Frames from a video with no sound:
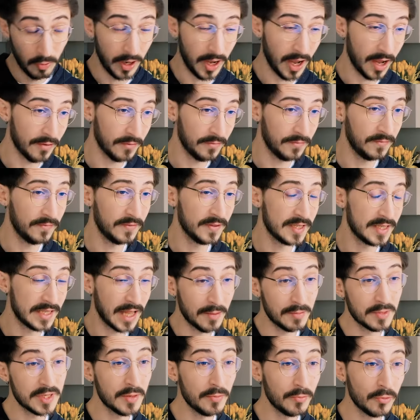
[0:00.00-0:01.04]
have
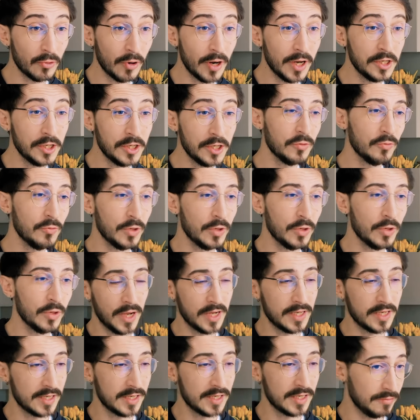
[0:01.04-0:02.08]
stem separation, which
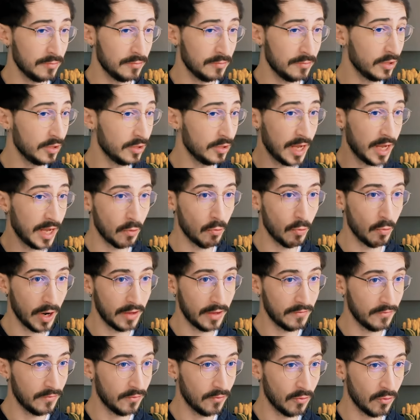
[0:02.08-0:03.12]
basically you take a
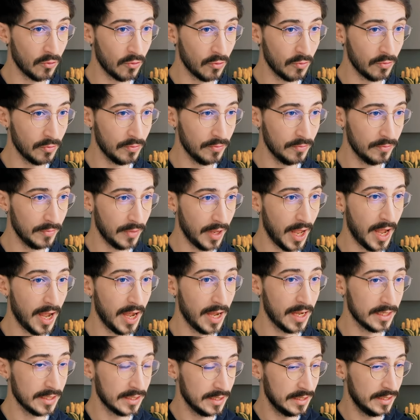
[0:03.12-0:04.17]
waveform
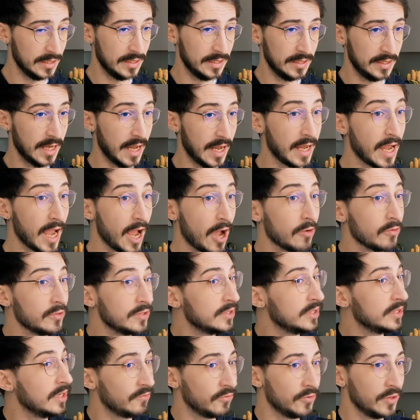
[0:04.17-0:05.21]
and take out
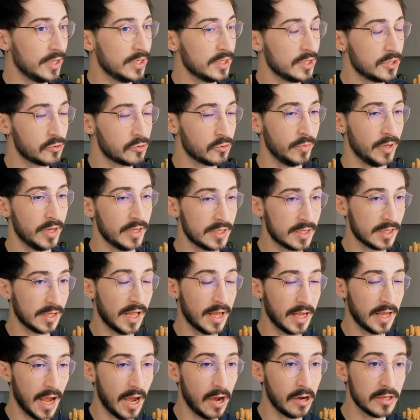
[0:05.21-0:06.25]
the different instruments,
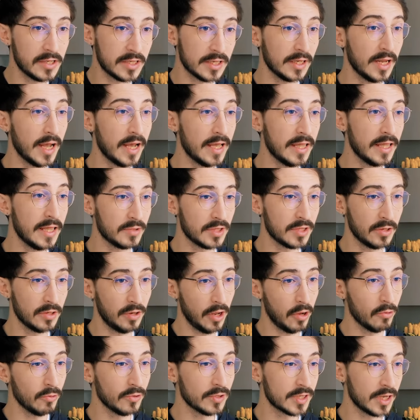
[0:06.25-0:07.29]
like isolate them so
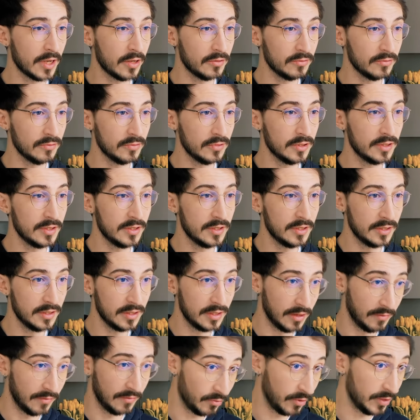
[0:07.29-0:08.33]
they all sound
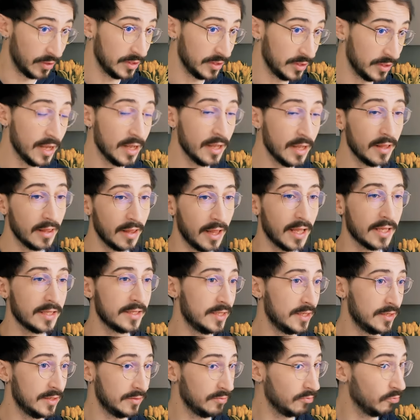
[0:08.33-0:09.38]
different. That's, so